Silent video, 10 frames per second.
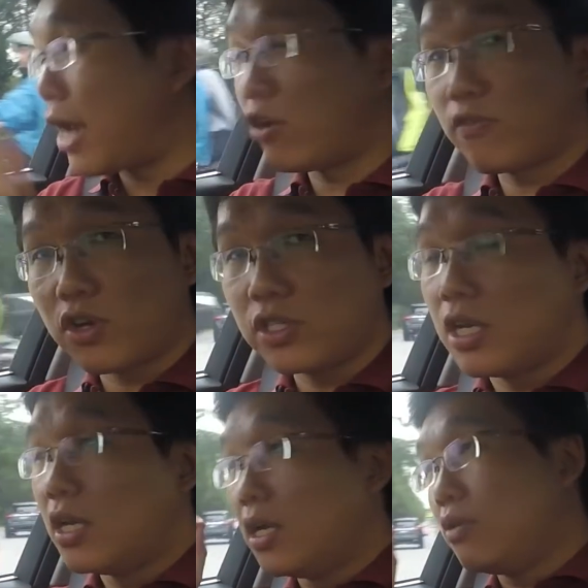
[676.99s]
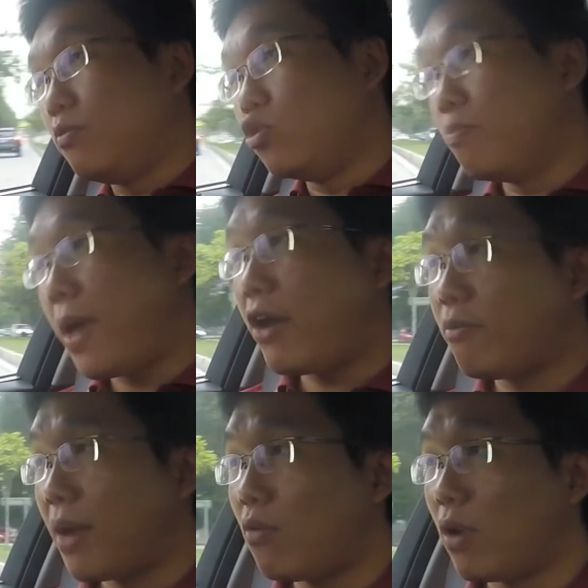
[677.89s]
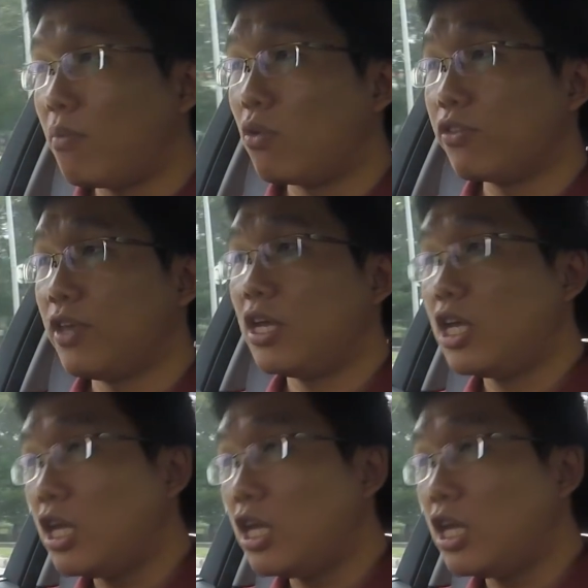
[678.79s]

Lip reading: And of course, do bear in mind one more thing: